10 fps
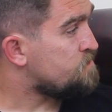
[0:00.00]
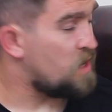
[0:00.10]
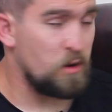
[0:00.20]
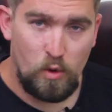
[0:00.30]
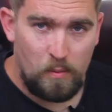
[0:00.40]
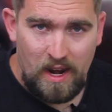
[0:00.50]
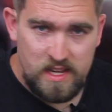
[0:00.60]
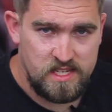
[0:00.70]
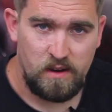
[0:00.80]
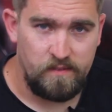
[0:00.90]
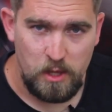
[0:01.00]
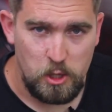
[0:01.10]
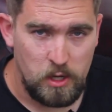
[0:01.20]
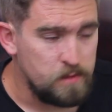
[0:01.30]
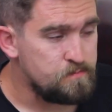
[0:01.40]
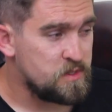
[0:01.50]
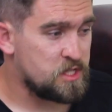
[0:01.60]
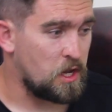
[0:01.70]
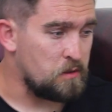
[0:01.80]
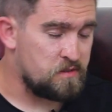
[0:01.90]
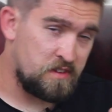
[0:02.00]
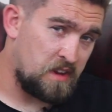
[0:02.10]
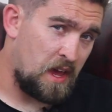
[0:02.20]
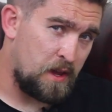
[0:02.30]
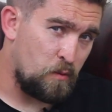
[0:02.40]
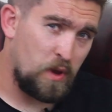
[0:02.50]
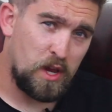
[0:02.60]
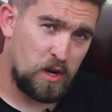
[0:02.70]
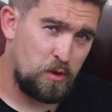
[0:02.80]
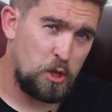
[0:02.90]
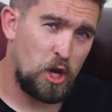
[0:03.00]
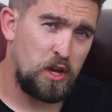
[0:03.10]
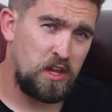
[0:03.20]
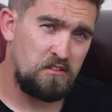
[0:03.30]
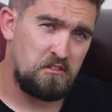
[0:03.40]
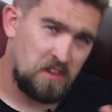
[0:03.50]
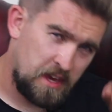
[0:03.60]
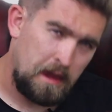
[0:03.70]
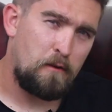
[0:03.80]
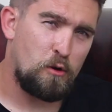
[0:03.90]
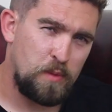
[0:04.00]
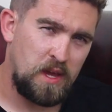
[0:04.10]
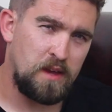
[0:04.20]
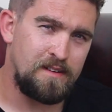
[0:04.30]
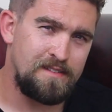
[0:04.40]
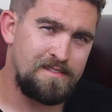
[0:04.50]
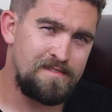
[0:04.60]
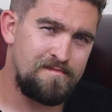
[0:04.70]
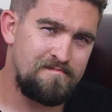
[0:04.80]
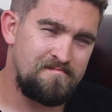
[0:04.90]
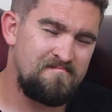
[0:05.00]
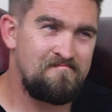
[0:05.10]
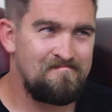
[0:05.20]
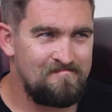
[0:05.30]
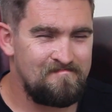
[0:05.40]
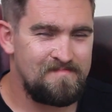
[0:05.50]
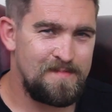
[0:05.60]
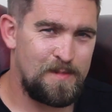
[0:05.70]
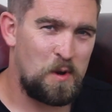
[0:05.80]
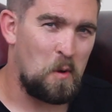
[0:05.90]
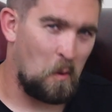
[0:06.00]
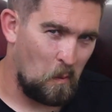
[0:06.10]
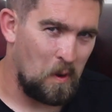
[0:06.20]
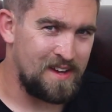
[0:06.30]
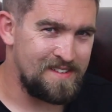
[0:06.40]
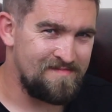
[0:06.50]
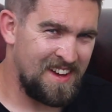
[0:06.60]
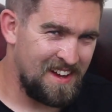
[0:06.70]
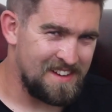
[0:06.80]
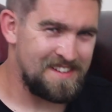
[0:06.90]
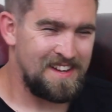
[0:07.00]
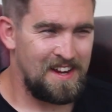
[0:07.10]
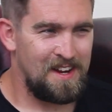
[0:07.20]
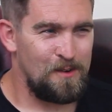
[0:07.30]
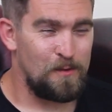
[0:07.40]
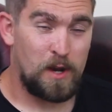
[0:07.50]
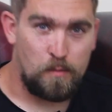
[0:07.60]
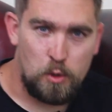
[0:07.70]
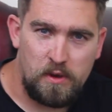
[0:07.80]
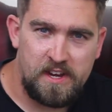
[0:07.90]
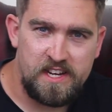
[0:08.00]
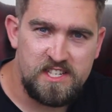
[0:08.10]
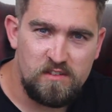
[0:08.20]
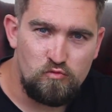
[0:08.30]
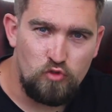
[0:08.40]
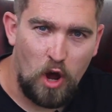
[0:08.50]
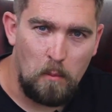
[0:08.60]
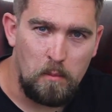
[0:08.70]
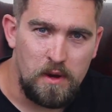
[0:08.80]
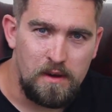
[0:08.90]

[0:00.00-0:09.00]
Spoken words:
It will all balance out eventually. So today we're going to be journeying to the Caribbean. Not quite. We're going to be drinking some rum.